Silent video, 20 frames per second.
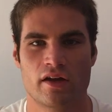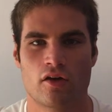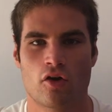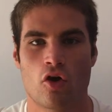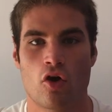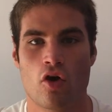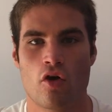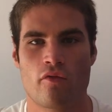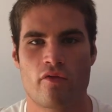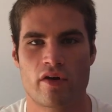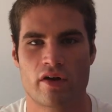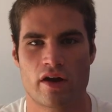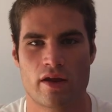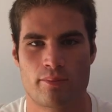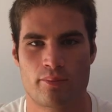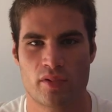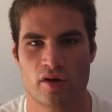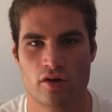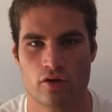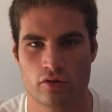over a
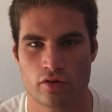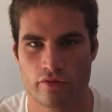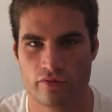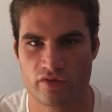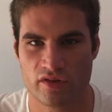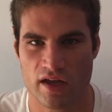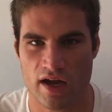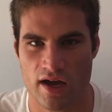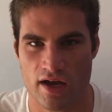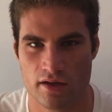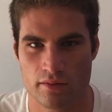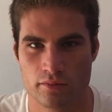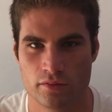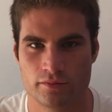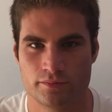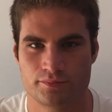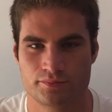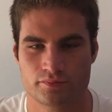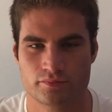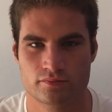period of time
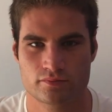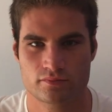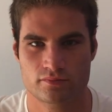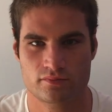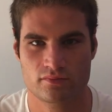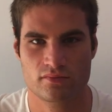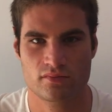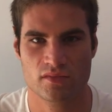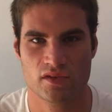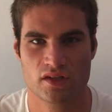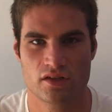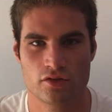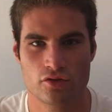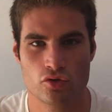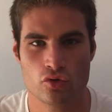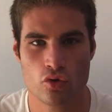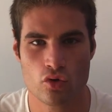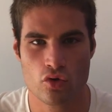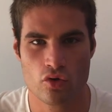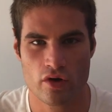
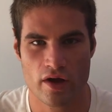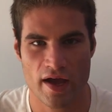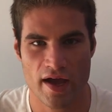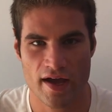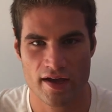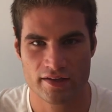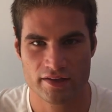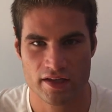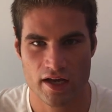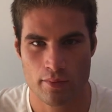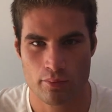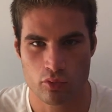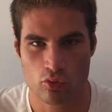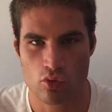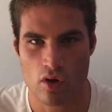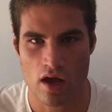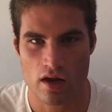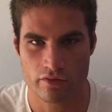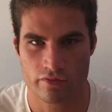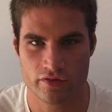you end up
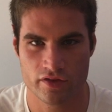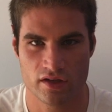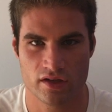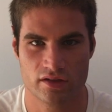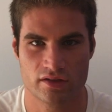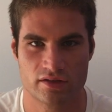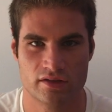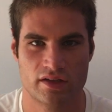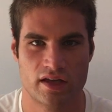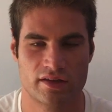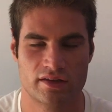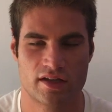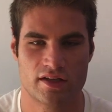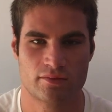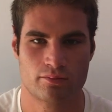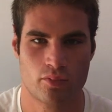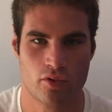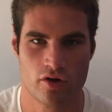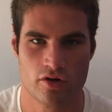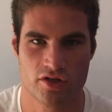wealthier than that
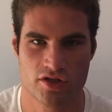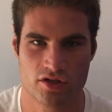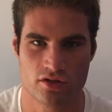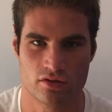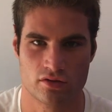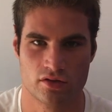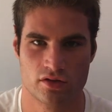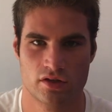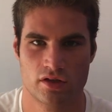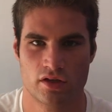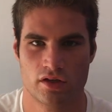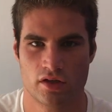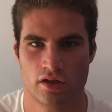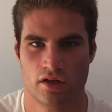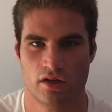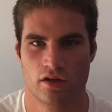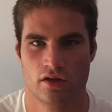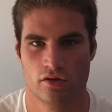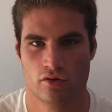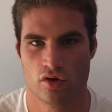person,
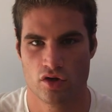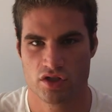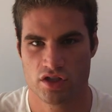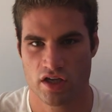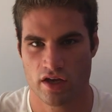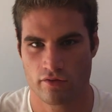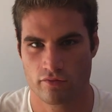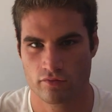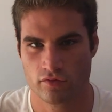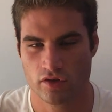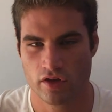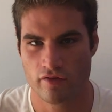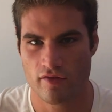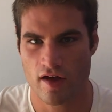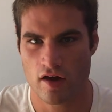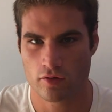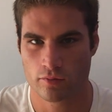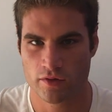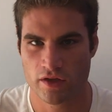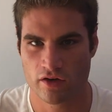because you have
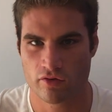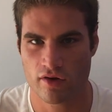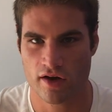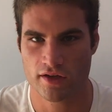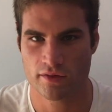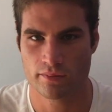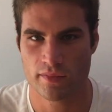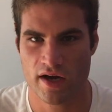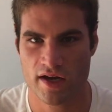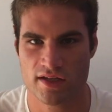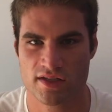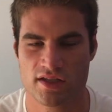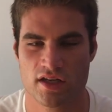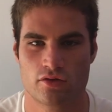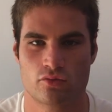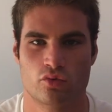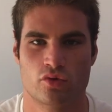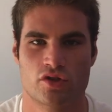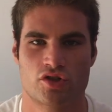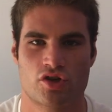developed the right mindset
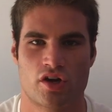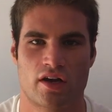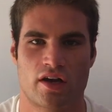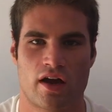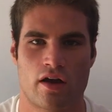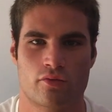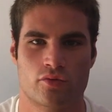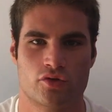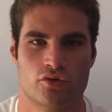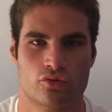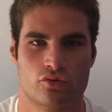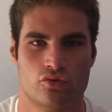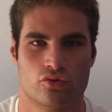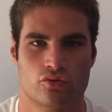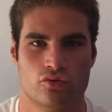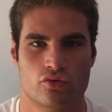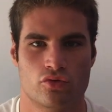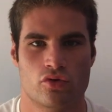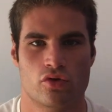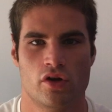which allowed you to
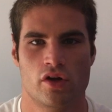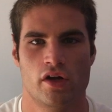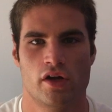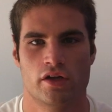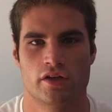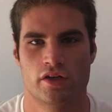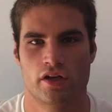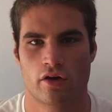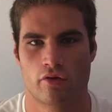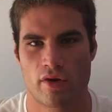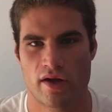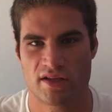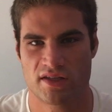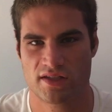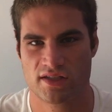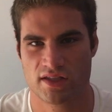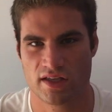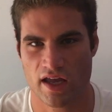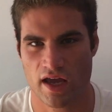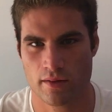do the right
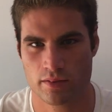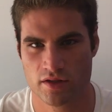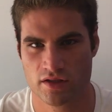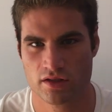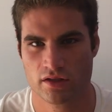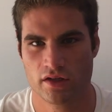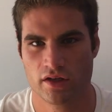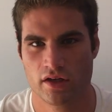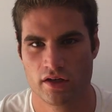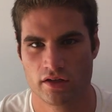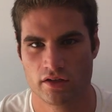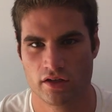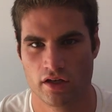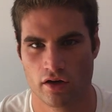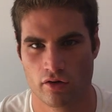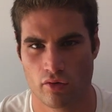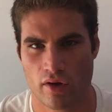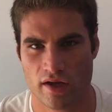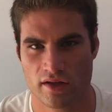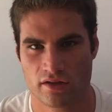steps,
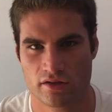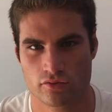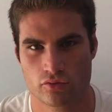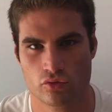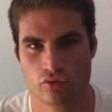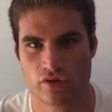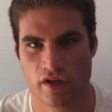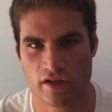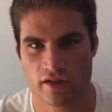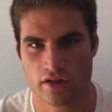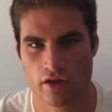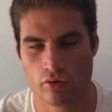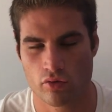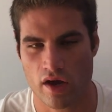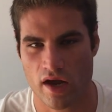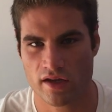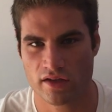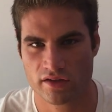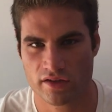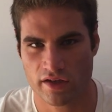to take the
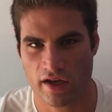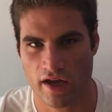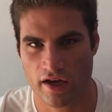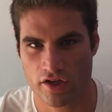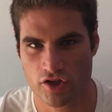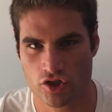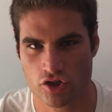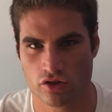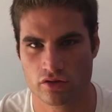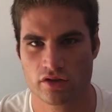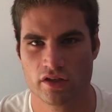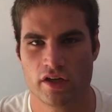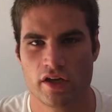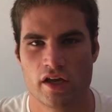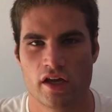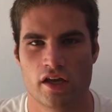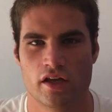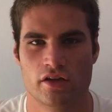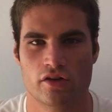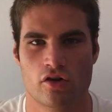right action
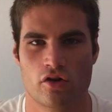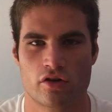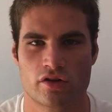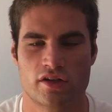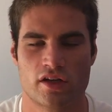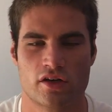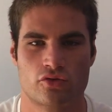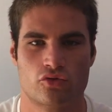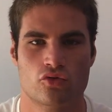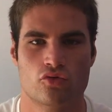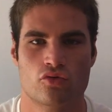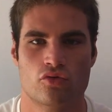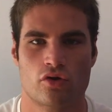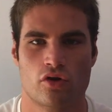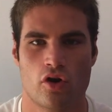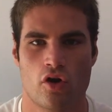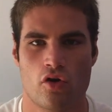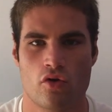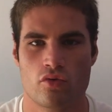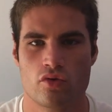in order to
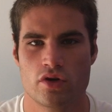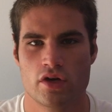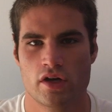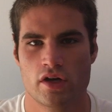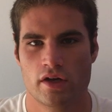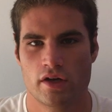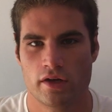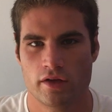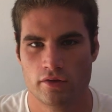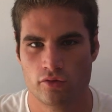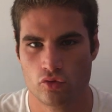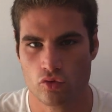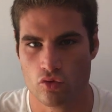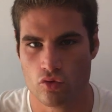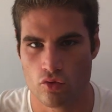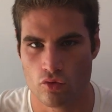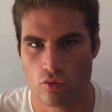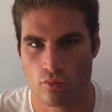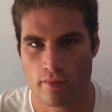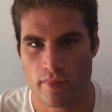grow, to
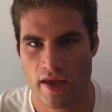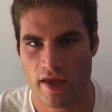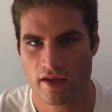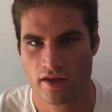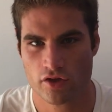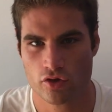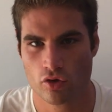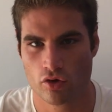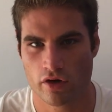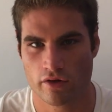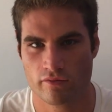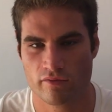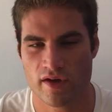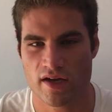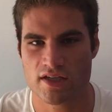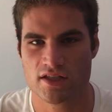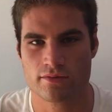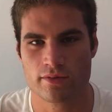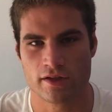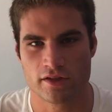make your
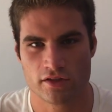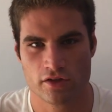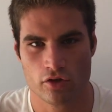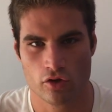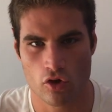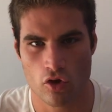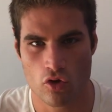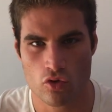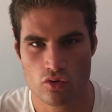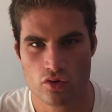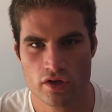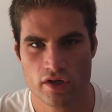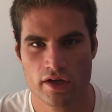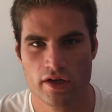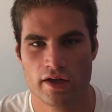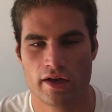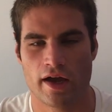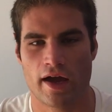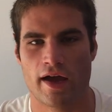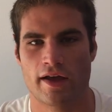investment grow,
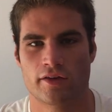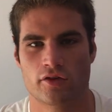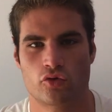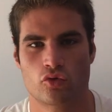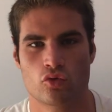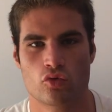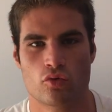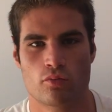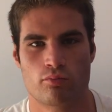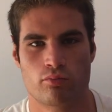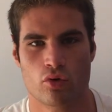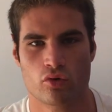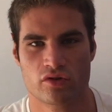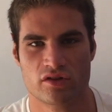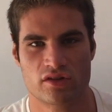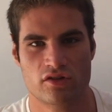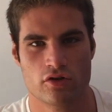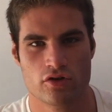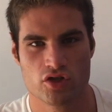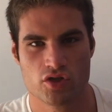and to put
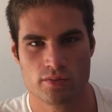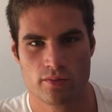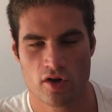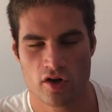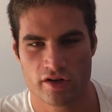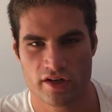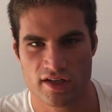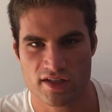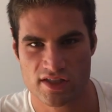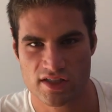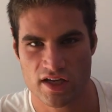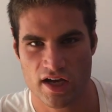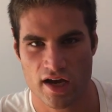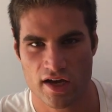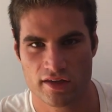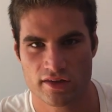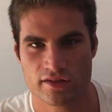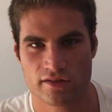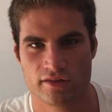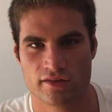those money aside
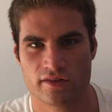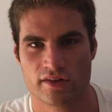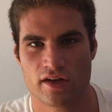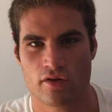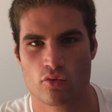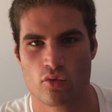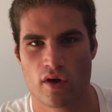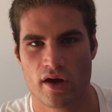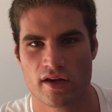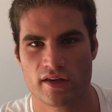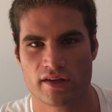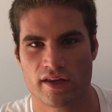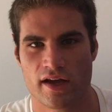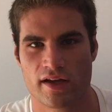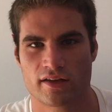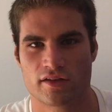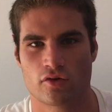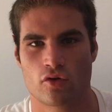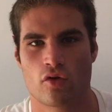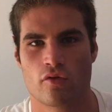in the way that
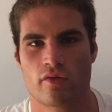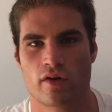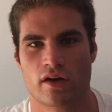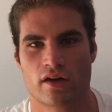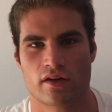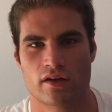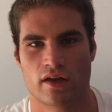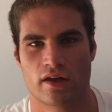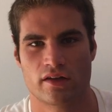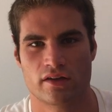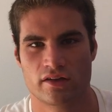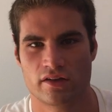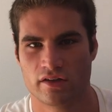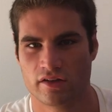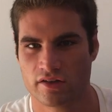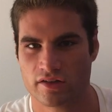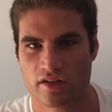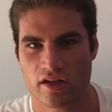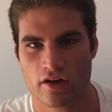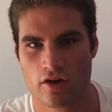in
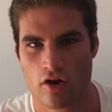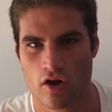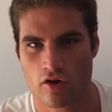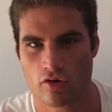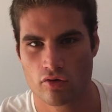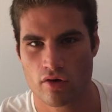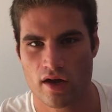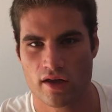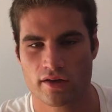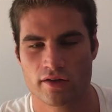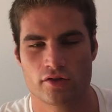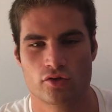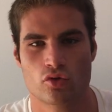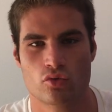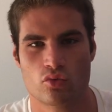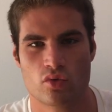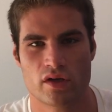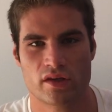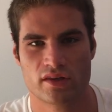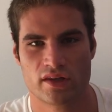the long run you
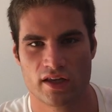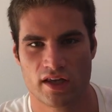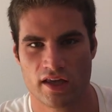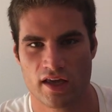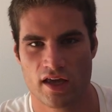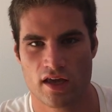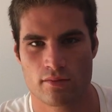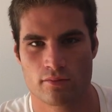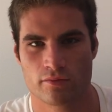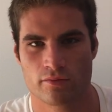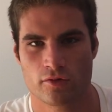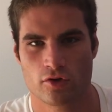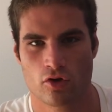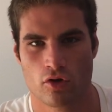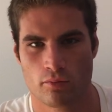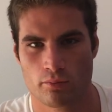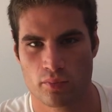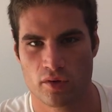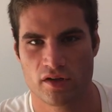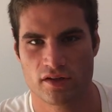win the game
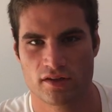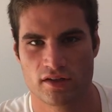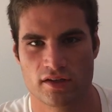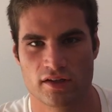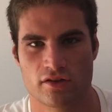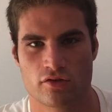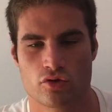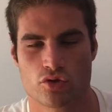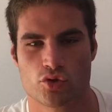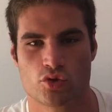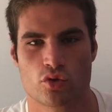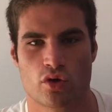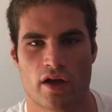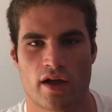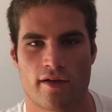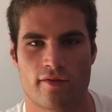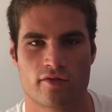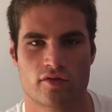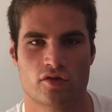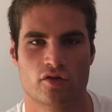completely, because you
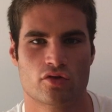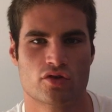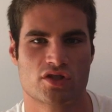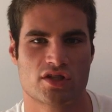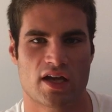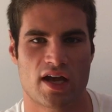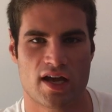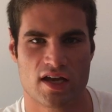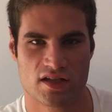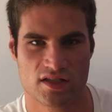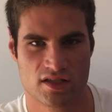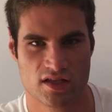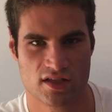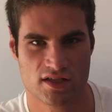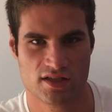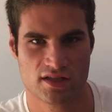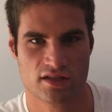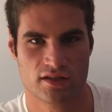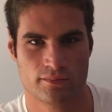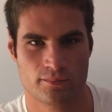have those
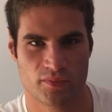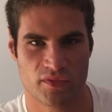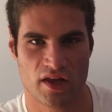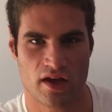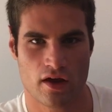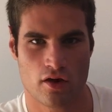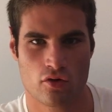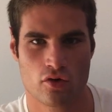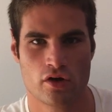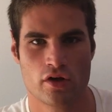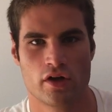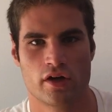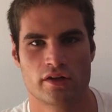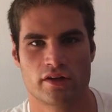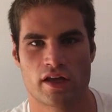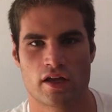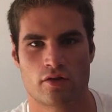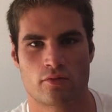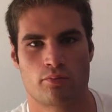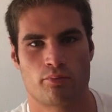assets now
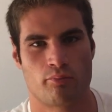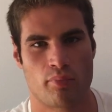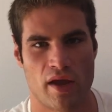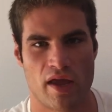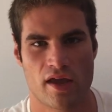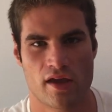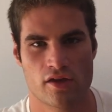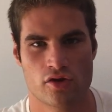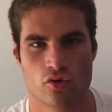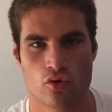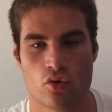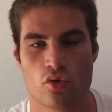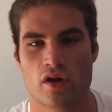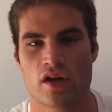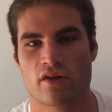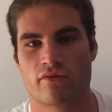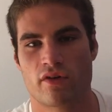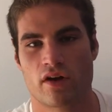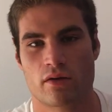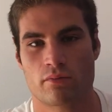that pay you
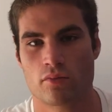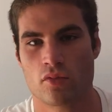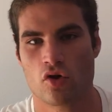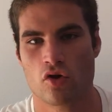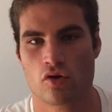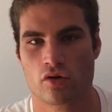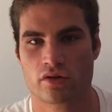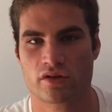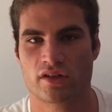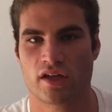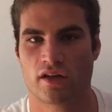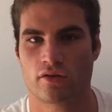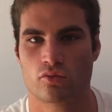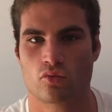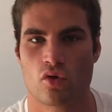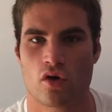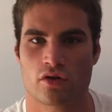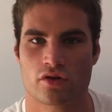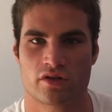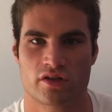even more than
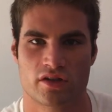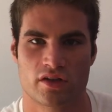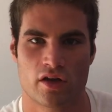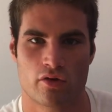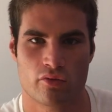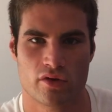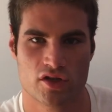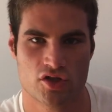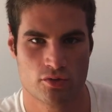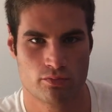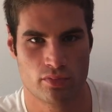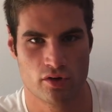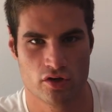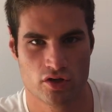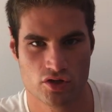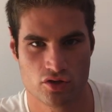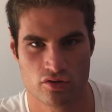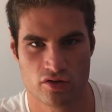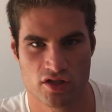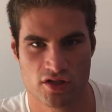what the rich
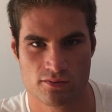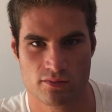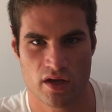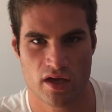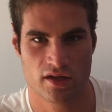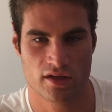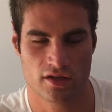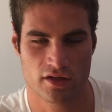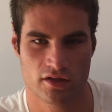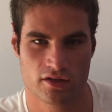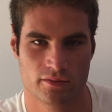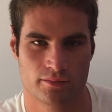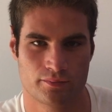person is making.